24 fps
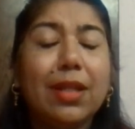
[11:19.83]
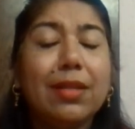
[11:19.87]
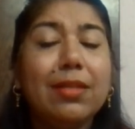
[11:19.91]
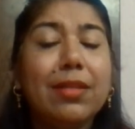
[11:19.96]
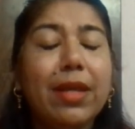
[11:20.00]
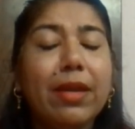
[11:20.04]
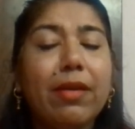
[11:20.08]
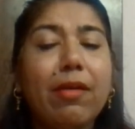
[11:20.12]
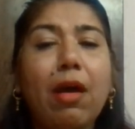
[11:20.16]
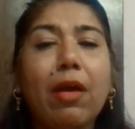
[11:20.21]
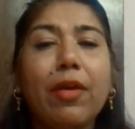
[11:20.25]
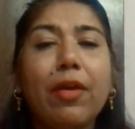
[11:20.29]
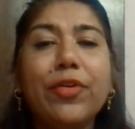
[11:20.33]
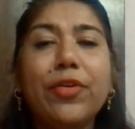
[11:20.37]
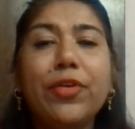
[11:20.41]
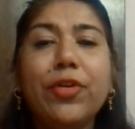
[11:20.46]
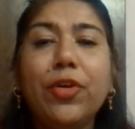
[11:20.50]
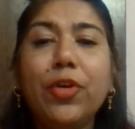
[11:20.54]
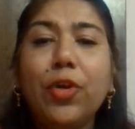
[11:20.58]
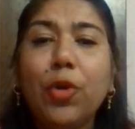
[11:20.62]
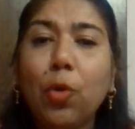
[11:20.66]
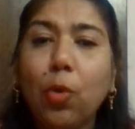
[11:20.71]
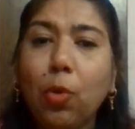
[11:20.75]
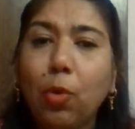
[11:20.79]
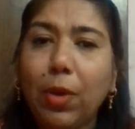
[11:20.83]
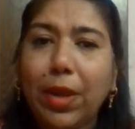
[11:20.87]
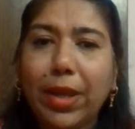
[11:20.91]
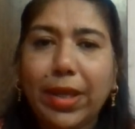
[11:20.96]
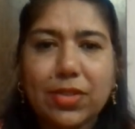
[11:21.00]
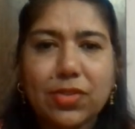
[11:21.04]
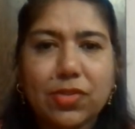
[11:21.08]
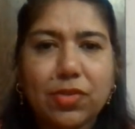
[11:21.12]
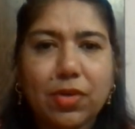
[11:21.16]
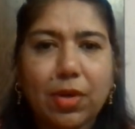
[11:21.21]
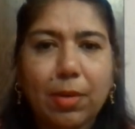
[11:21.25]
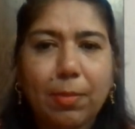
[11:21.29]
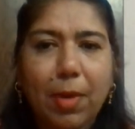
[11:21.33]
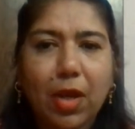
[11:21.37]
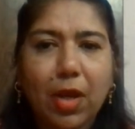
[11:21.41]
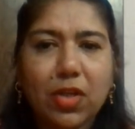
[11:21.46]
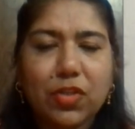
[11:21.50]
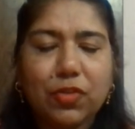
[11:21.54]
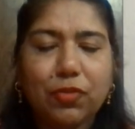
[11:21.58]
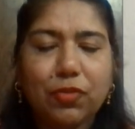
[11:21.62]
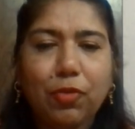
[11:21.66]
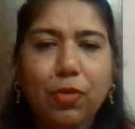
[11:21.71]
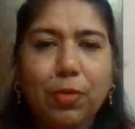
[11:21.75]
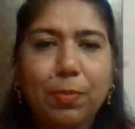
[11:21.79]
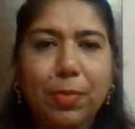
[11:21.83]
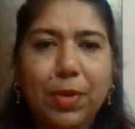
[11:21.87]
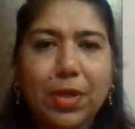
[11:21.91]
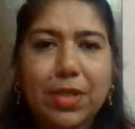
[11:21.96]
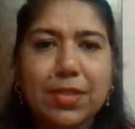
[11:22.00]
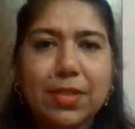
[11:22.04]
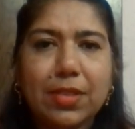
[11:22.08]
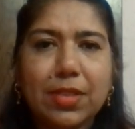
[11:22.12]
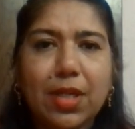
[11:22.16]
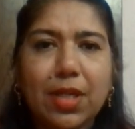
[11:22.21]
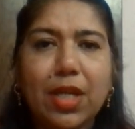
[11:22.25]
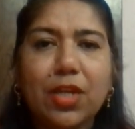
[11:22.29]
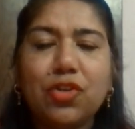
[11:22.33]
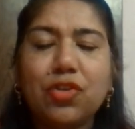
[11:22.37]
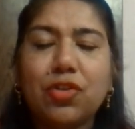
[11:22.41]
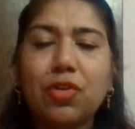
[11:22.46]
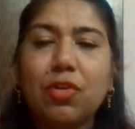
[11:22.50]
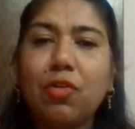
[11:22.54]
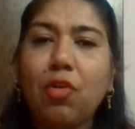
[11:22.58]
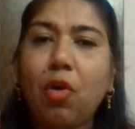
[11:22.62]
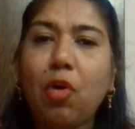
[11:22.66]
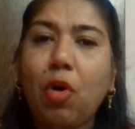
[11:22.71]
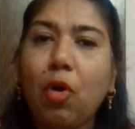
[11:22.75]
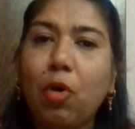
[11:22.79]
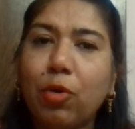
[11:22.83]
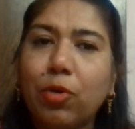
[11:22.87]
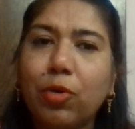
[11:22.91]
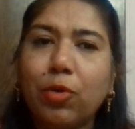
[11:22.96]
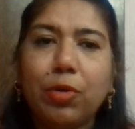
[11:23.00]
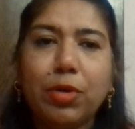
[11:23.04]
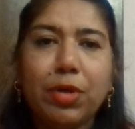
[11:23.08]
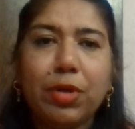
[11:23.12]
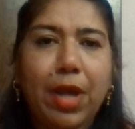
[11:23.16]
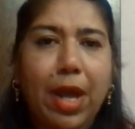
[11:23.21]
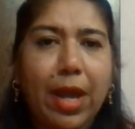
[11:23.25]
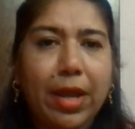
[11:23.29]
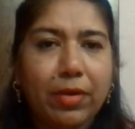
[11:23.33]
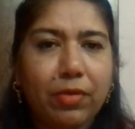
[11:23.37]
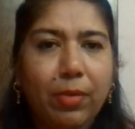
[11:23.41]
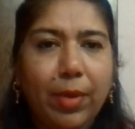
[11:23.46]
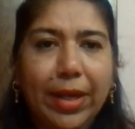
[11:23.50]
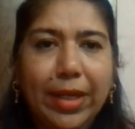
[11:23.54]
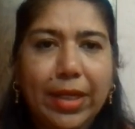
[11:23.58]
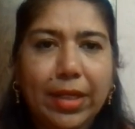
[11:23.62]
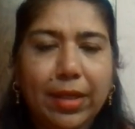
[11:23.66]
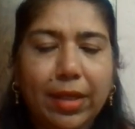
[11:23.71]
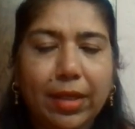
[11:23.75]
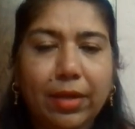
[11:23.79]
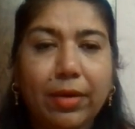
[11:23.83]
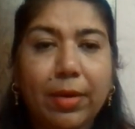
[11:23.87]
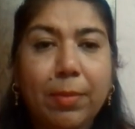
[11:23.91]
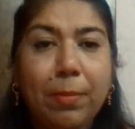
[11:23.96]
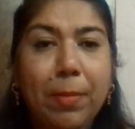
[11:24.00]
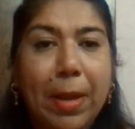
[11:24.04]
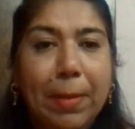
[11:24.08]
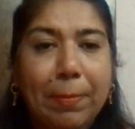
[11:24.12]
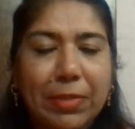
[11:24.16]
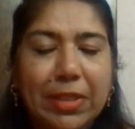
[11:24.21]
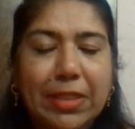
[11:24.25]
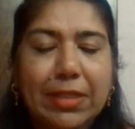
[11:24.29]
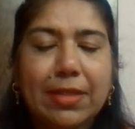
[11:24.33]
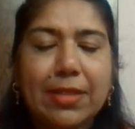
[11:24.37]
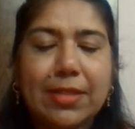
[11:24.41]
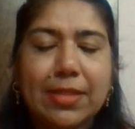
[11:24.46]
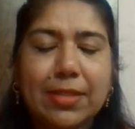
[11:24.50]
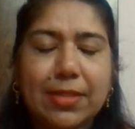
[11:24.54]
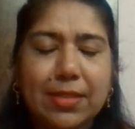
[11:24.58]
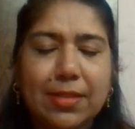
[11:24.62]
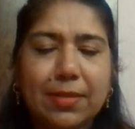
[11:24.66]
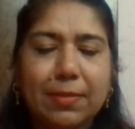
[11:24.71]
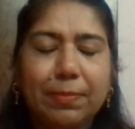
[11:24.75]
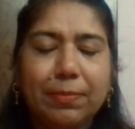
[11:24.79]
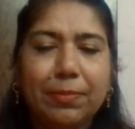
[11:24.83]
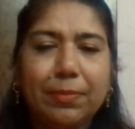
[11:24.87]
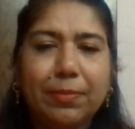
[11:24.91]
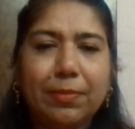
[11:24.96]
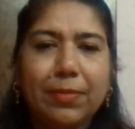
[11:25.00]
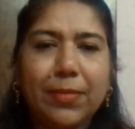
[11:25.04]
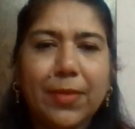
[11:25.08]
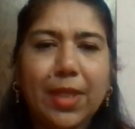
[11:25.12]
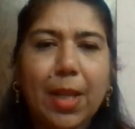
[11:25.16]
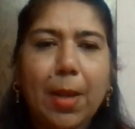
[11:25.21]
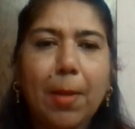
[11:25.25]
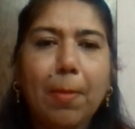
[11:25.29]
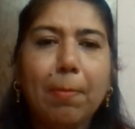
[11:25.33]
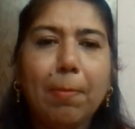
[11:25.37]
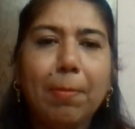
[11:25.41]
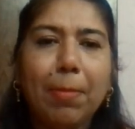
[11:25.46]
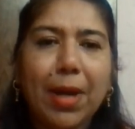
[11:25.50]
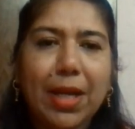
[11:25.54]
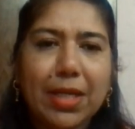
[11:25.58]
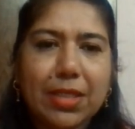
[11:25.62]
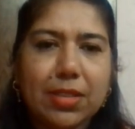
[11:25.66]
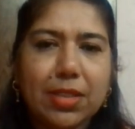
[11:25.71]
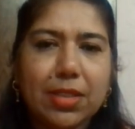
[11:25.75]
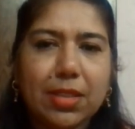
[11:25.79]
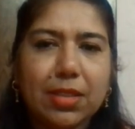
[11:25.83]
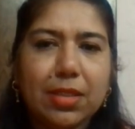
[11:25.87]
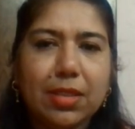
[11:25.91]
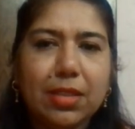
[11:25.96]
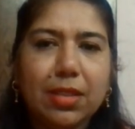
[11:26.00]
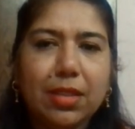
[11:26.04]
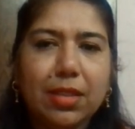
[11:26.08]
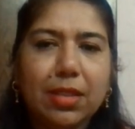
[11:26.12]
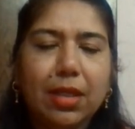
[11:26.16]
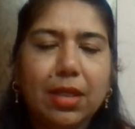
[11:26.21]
There are no extra marks for presentation or good handwriting. Remember this. But